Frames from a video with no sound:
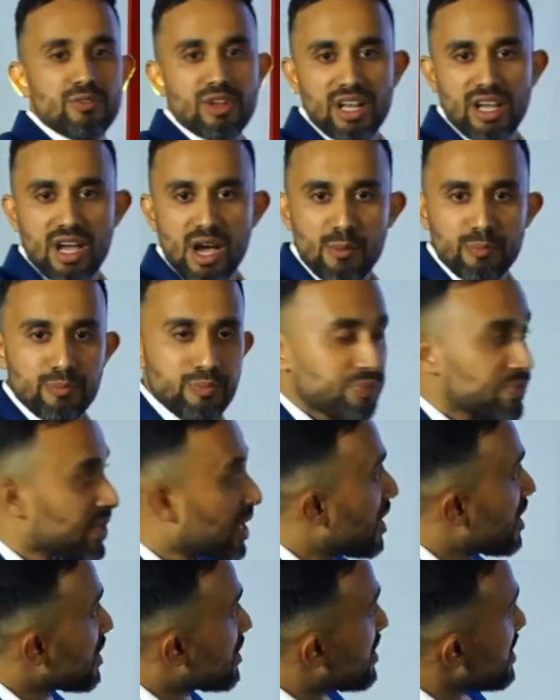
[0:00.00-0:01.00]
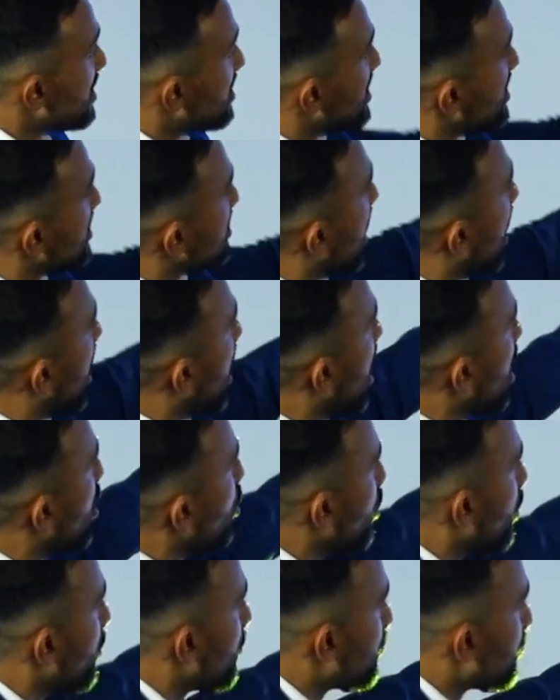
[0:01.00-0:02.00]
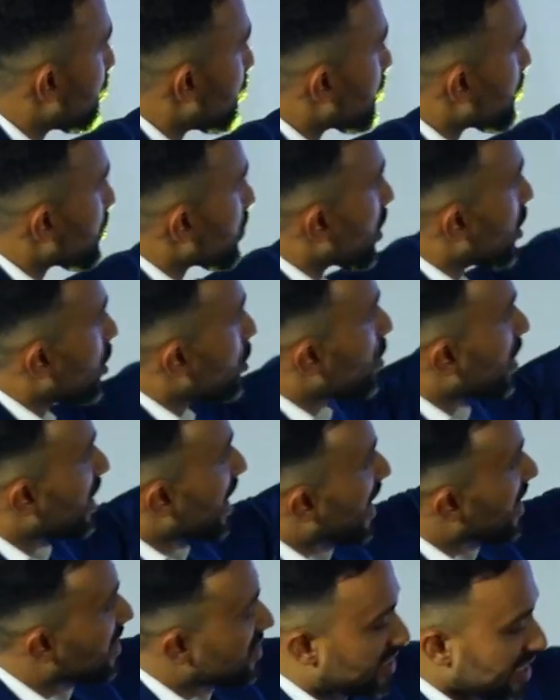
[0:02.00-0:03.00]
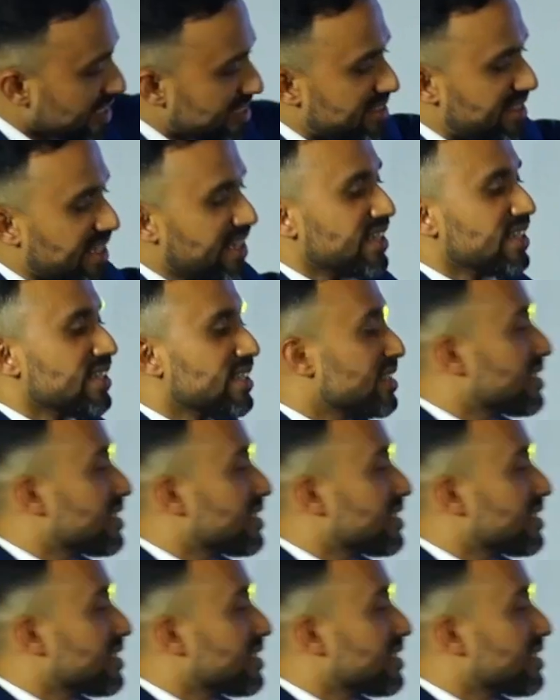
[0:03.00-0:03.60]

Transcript: come. This is how your existing